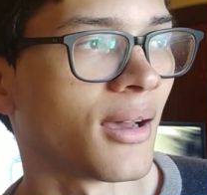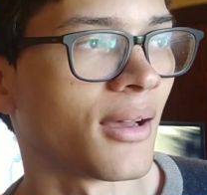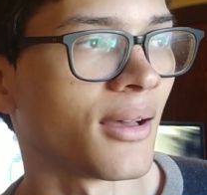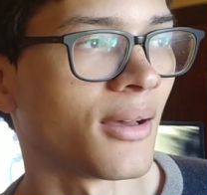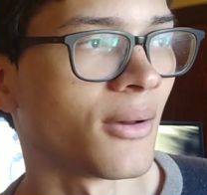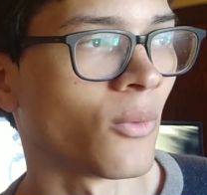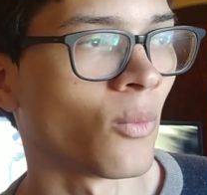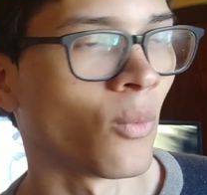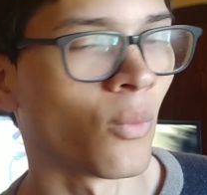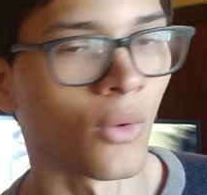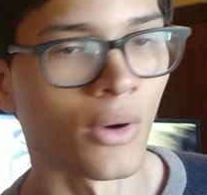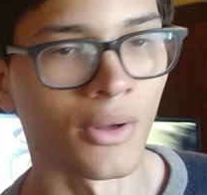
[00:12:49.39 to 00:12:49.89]

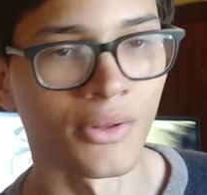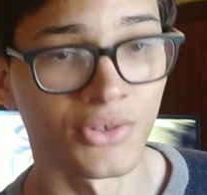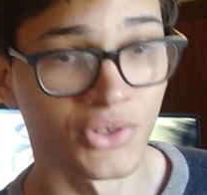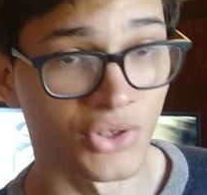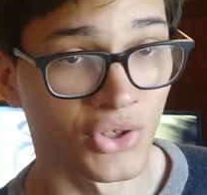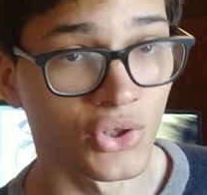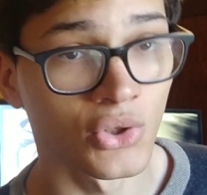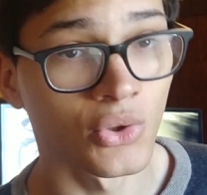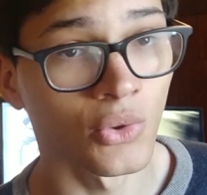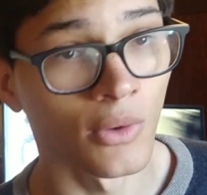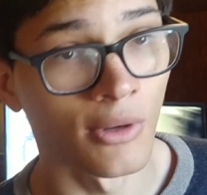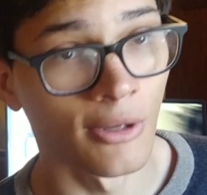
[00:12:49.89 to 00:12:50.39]
one
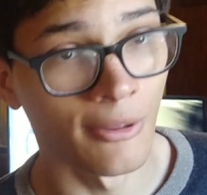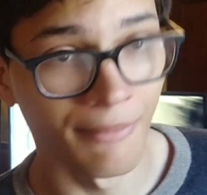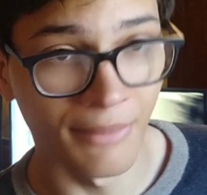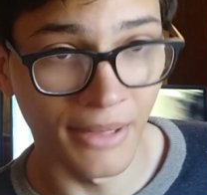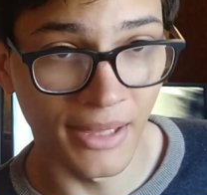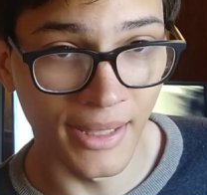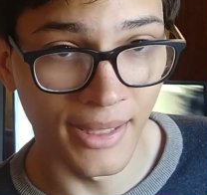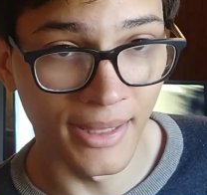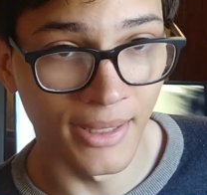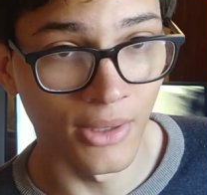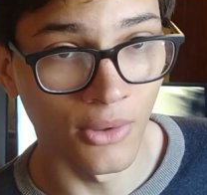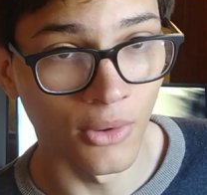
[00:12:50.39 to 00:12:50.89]
story
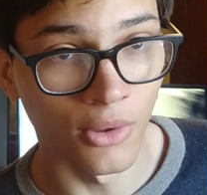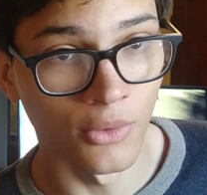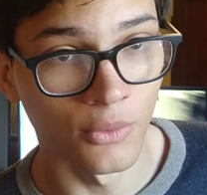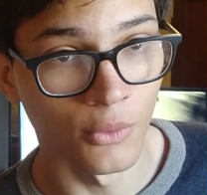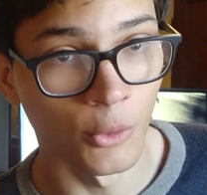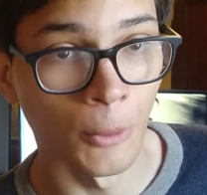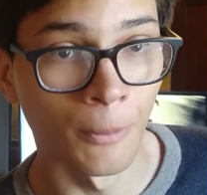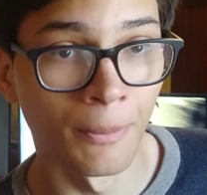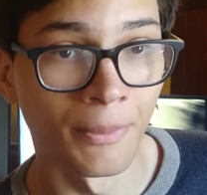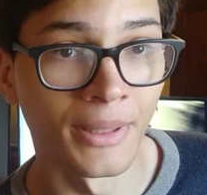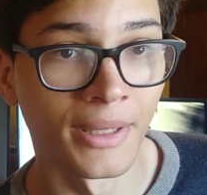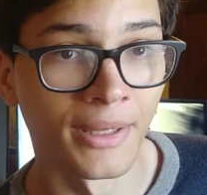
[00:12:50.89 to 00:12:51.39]
playing on
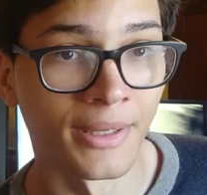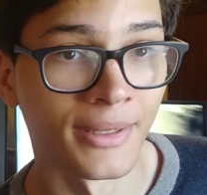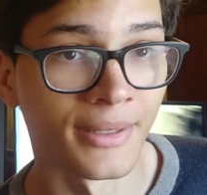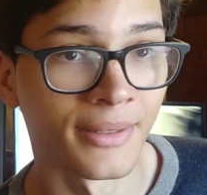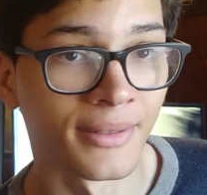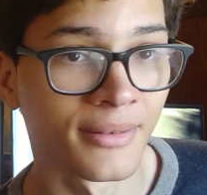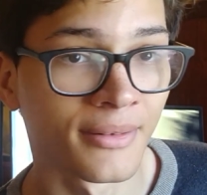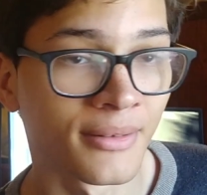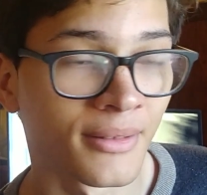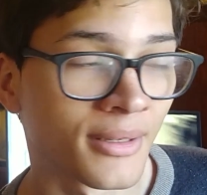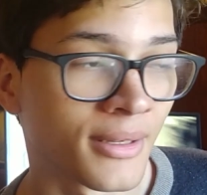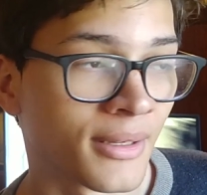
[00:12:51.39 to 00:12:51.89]

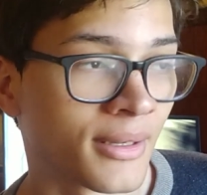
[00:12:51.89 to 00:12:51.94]
repeat.